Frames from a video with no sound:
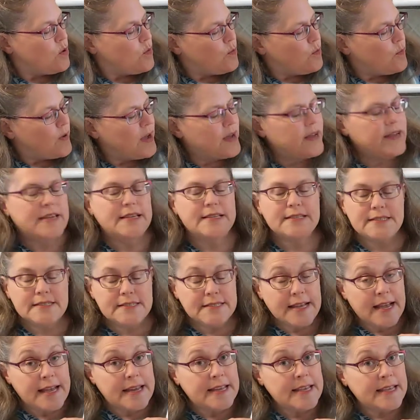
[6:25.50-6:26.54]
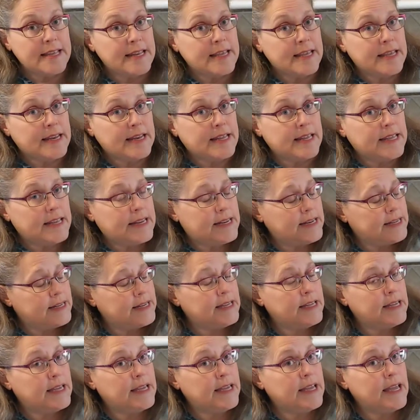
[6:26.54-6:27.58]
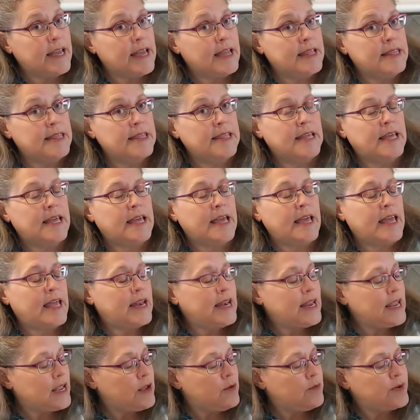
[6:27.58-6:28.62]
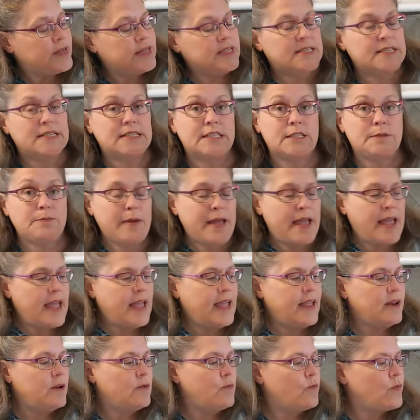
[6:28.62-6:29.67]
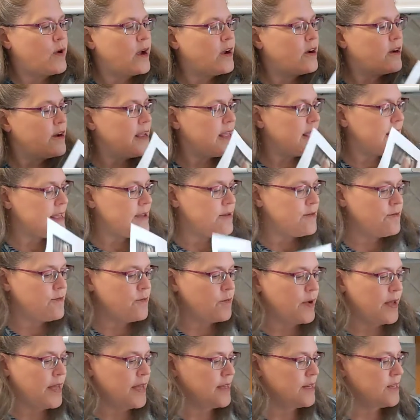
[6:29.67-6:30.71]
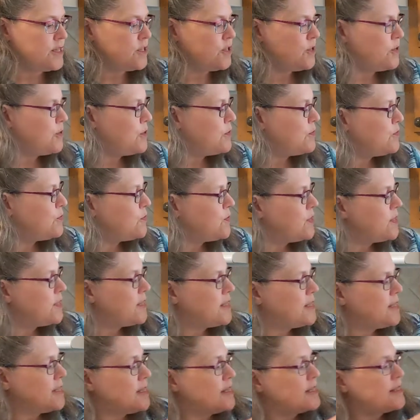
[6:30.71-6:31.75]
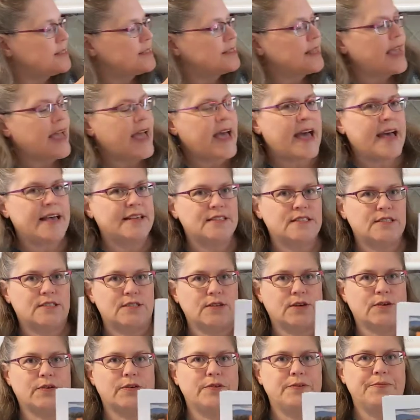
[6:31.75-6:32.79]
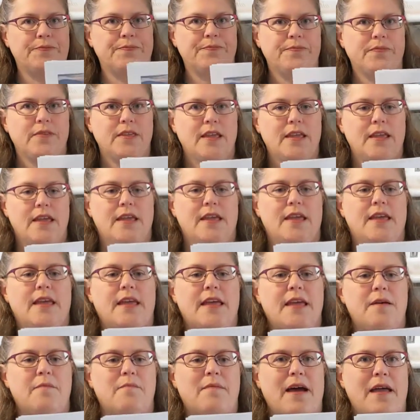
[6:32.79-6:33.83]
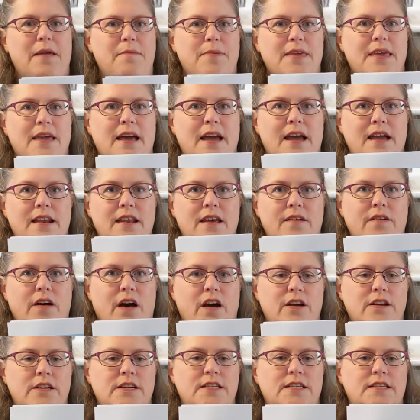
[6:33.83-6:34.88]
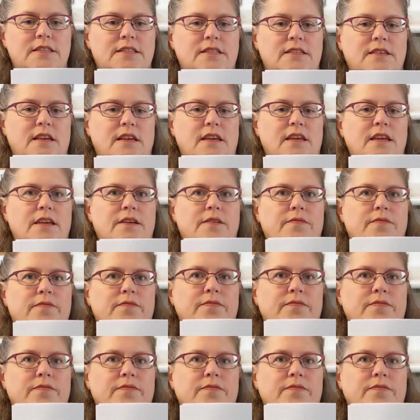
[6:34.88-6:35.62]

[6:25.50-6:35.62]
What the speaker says: Well, he studied in Italy and then he went to Spain where he went to this castle. It might be kind of hard to see.